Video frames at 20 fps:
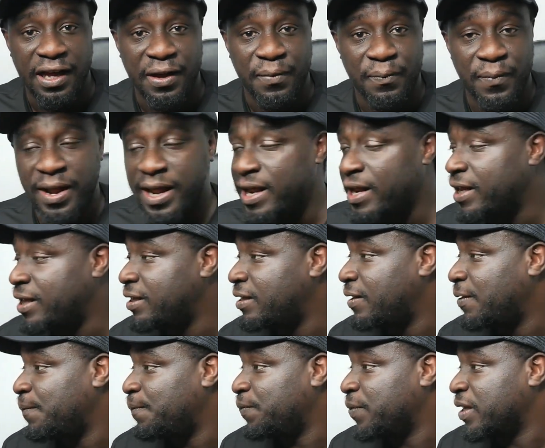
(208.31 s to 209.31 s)

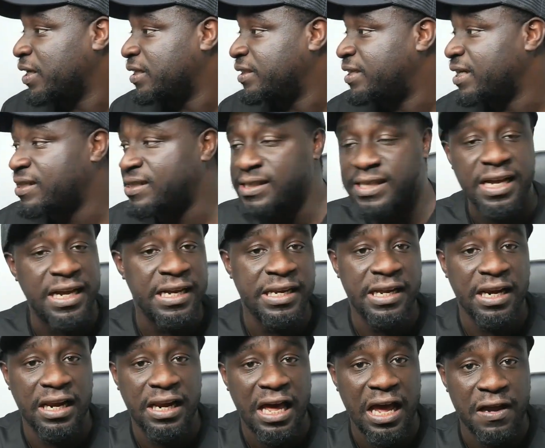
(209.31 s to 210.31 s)
Man, just taking
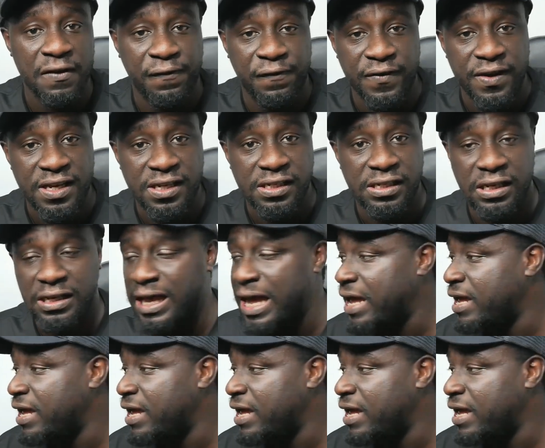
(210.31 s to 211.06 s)
the life easy.